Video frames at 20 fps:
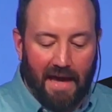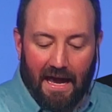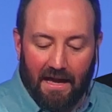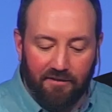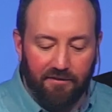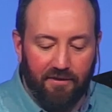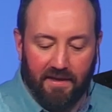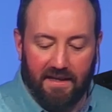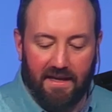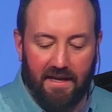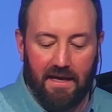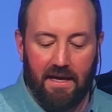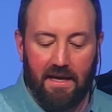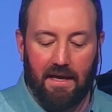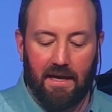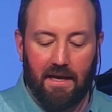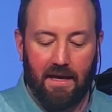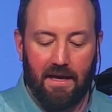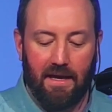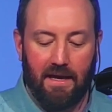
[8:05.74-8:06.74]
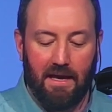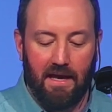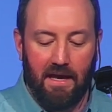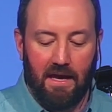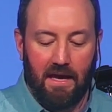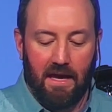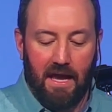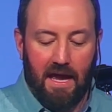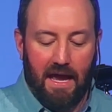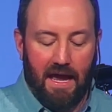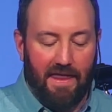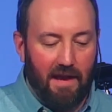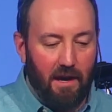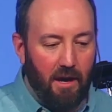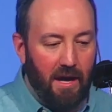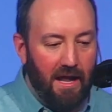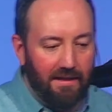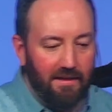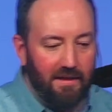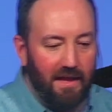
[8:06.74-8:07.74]
as the King. And
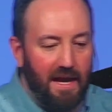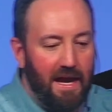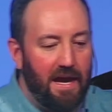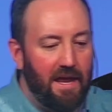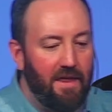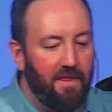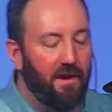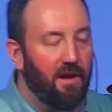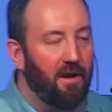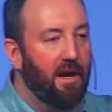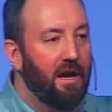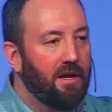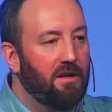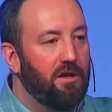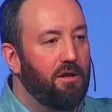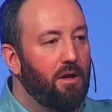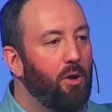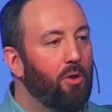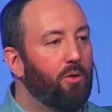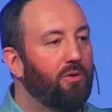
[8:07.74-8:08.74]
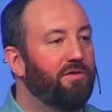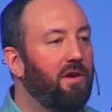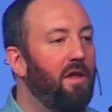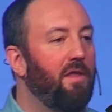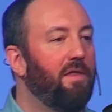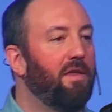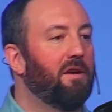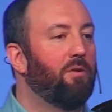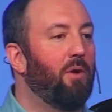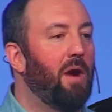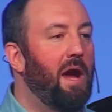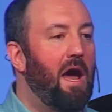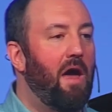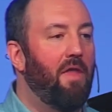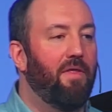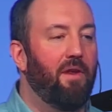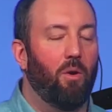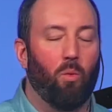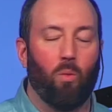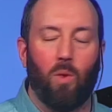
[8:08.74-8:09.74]
they're laying their cloaks on the
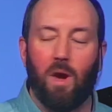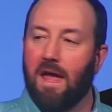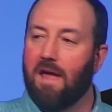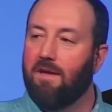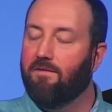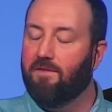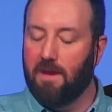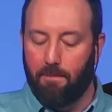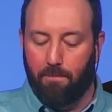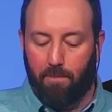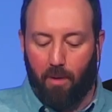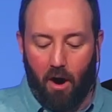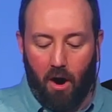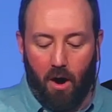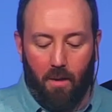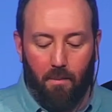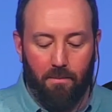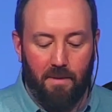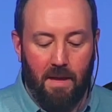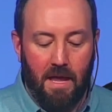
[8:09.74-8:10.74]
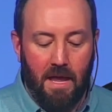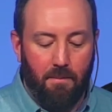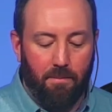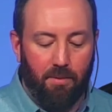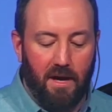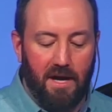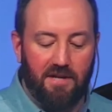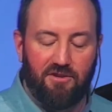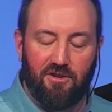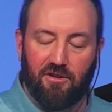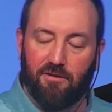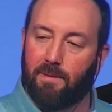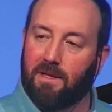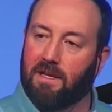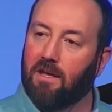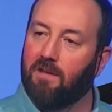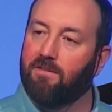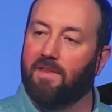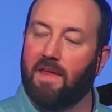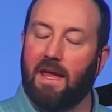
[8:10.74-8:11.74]
ground. They're waving palm branches
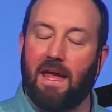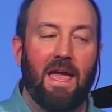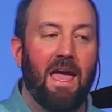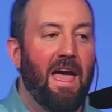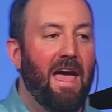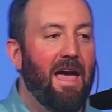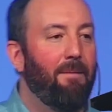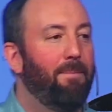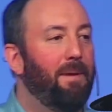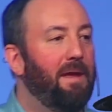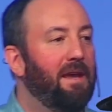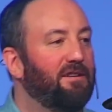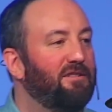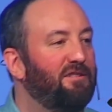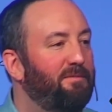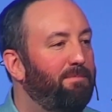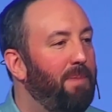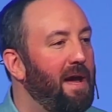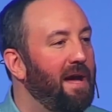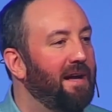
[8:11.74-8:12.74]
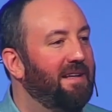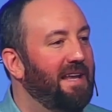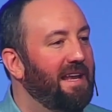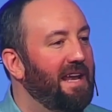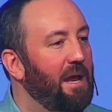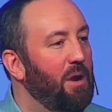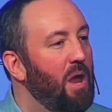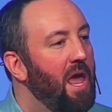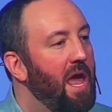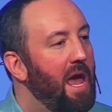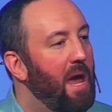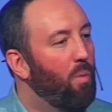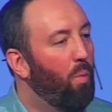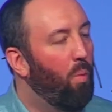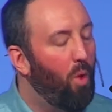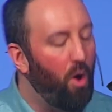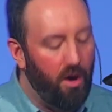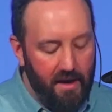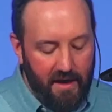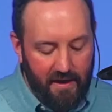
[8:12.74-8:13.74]
because they have been expecting
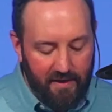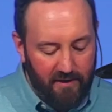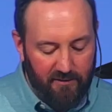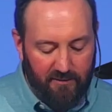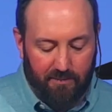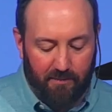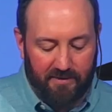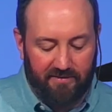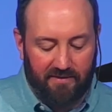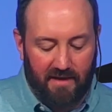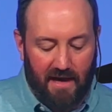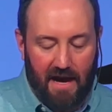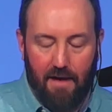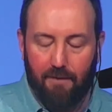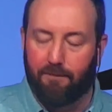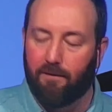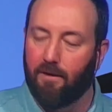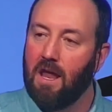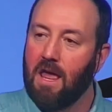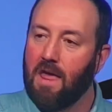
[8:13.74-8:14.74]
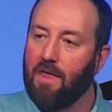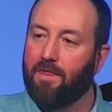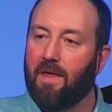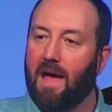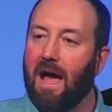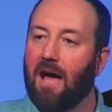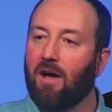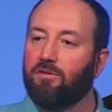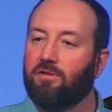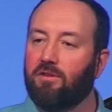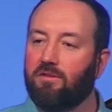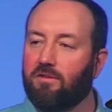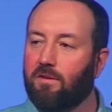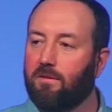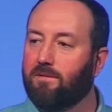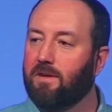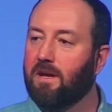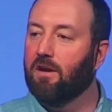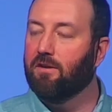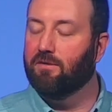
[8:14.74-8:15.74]
and wanting this Messiah for thousands
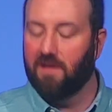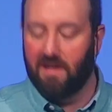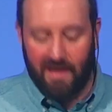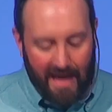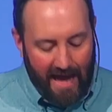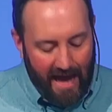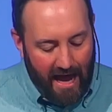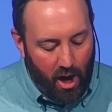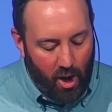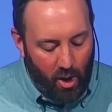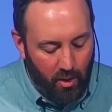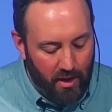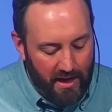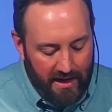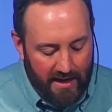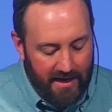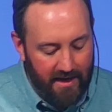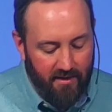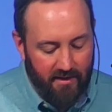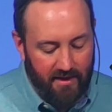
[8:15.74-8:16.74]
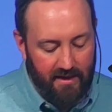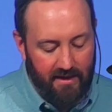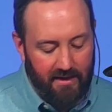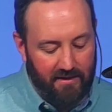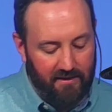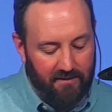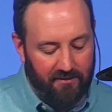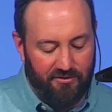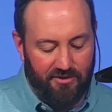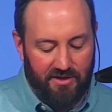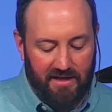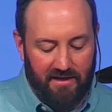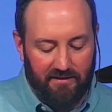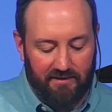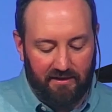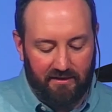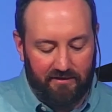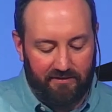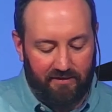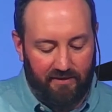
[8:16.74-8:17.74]
of years. And now here he is,
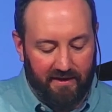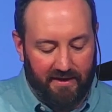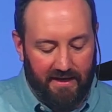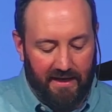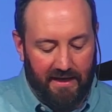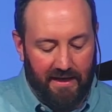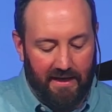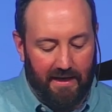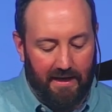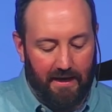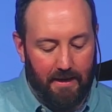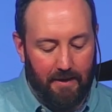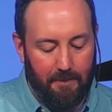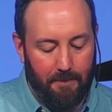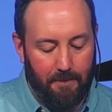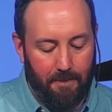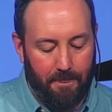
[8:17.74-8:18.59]
Jesus the King.